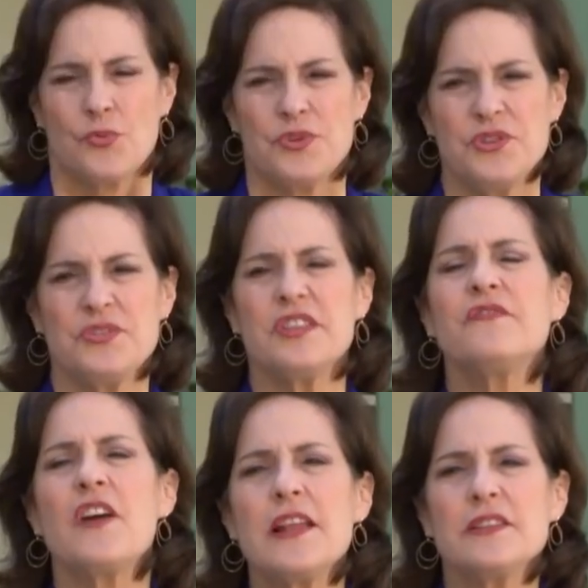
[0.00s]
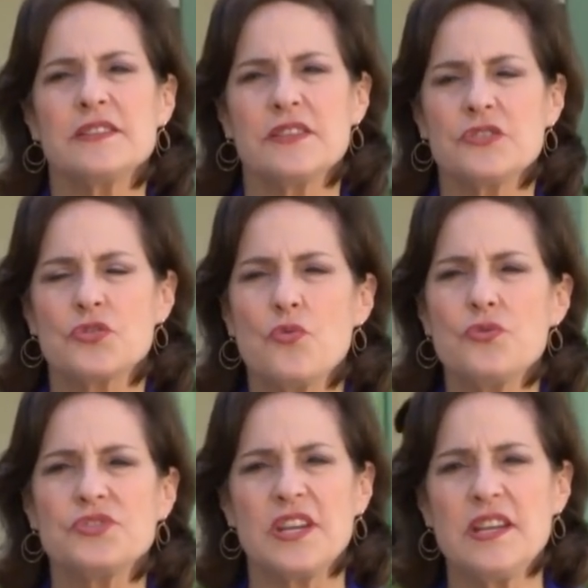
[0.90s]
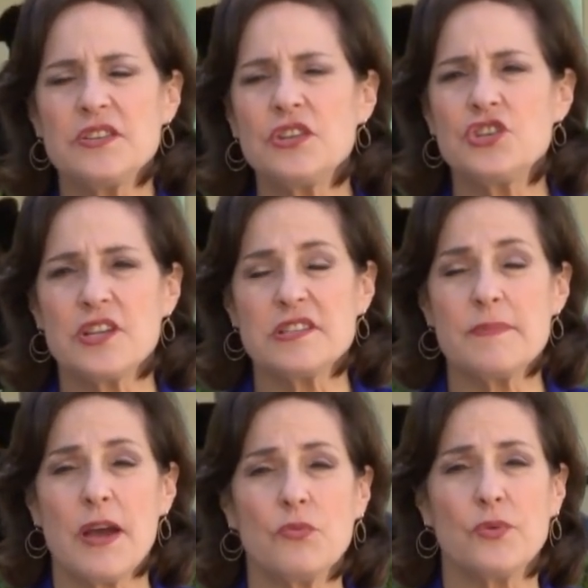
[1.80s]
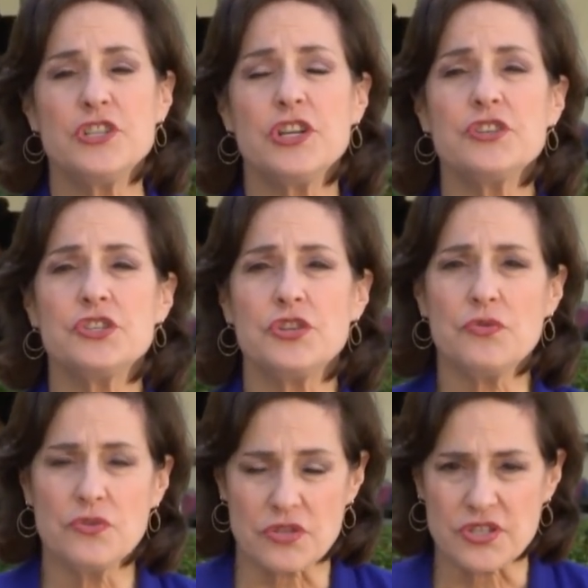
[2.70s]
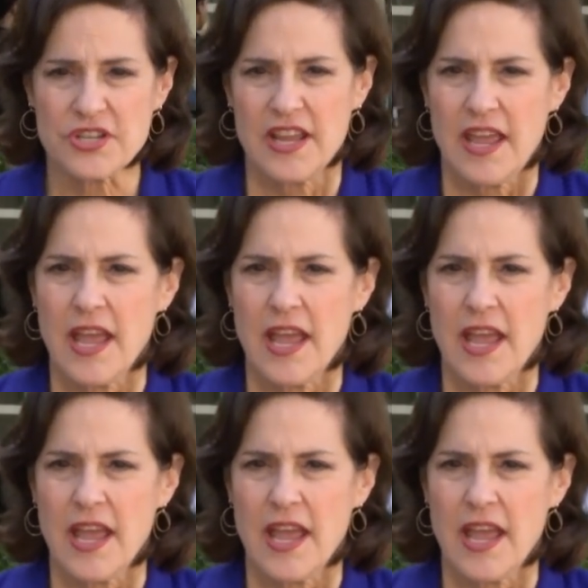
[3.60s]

Reducing violence in schools isn't just about reaching students.